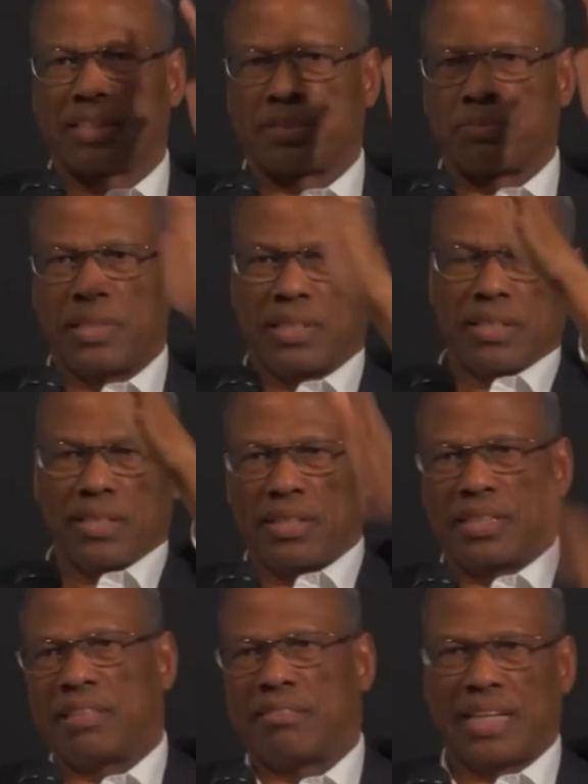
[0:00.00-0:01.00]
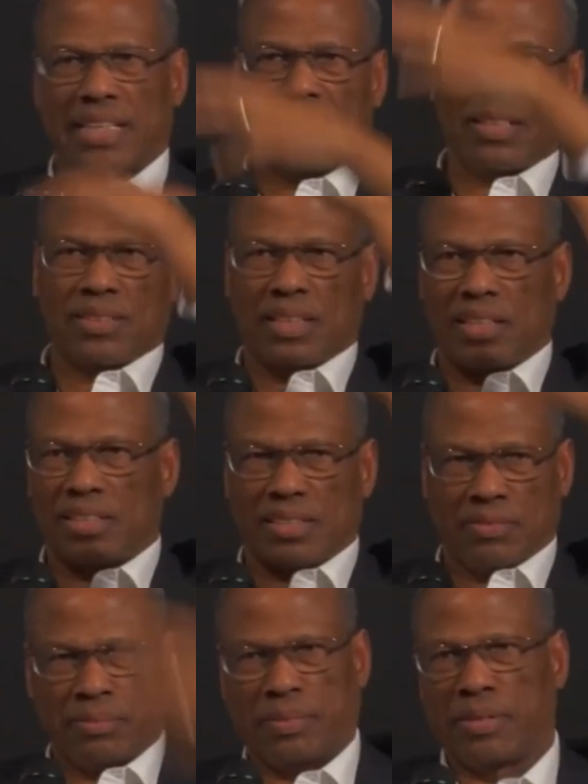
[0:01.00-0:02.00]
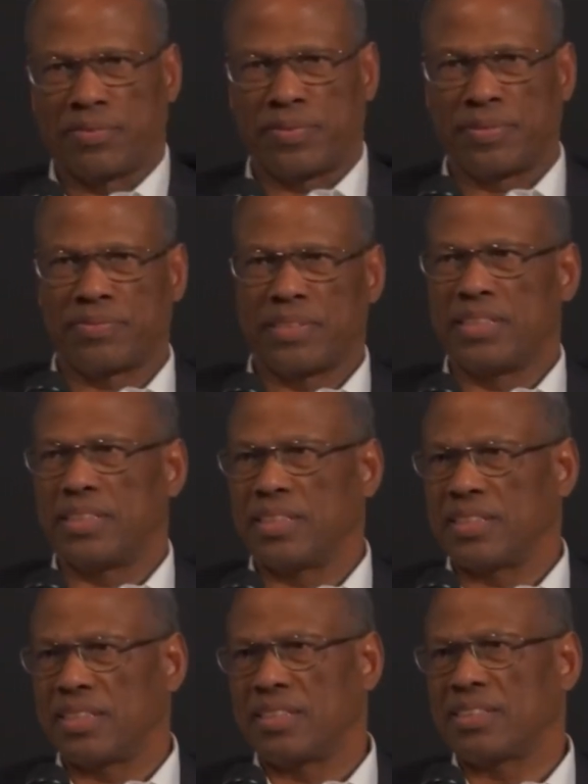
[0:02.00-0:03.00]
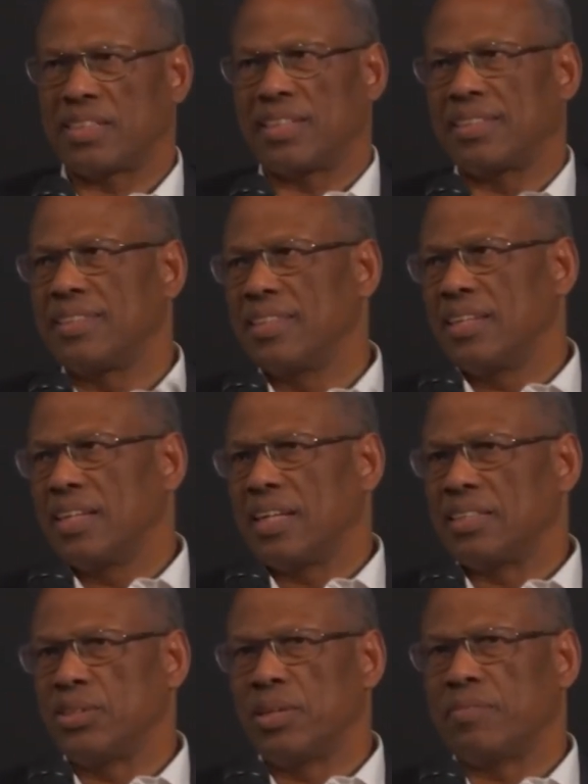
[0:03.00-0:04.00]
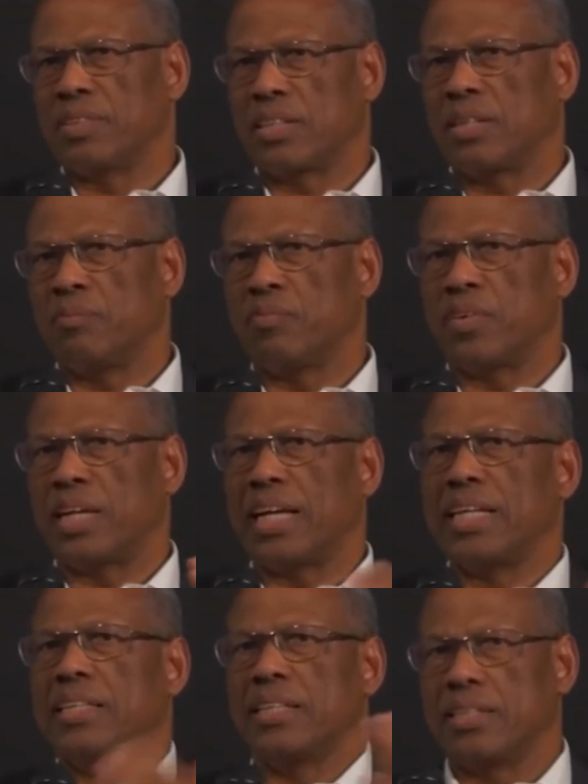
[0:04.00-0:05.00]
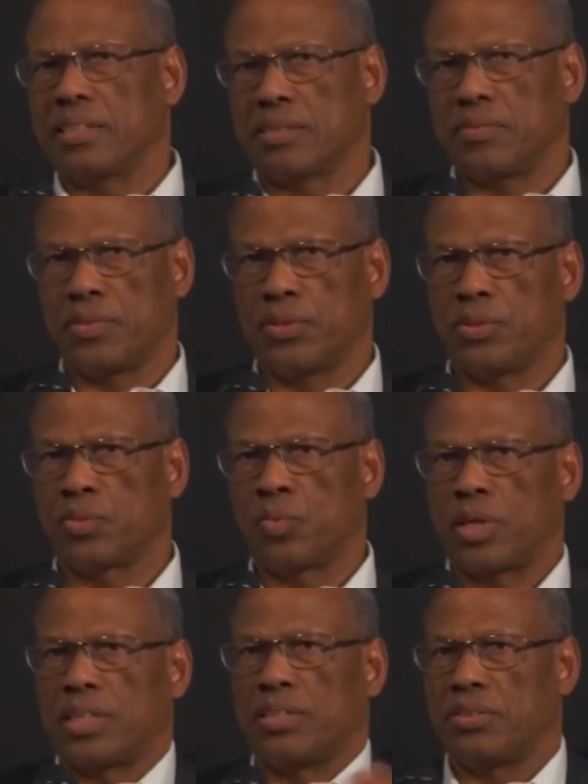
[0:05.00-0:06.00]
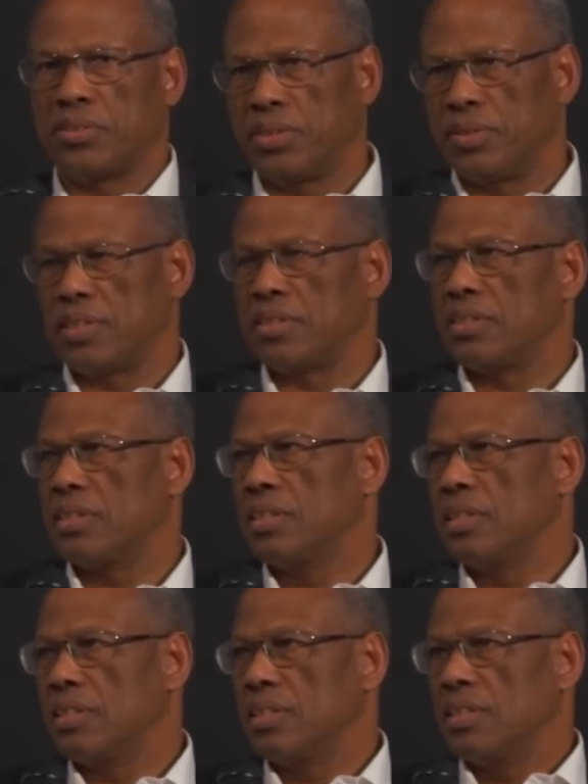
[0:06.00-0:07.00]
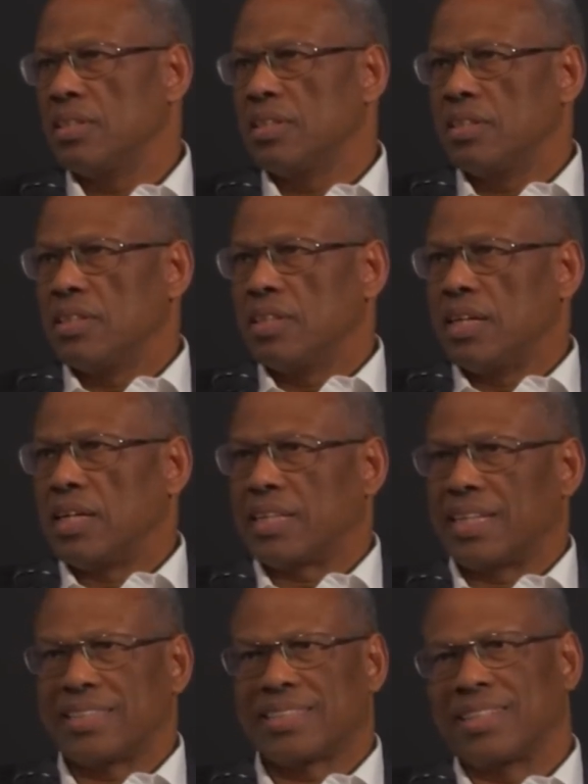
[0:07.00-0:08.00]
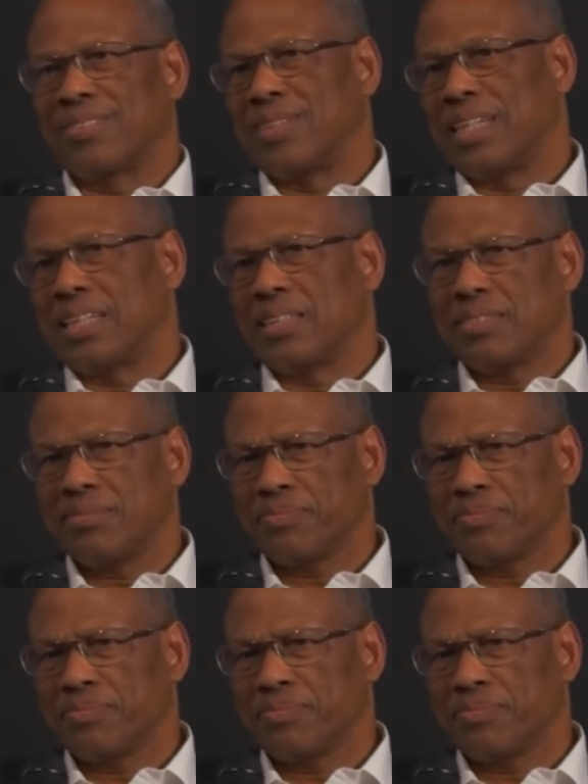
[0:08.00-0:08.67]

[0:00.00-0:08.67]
has been here, and they ran down a list of about fifteen, and they said, and you haven't come for any interviews, what are you doing? And I said, well,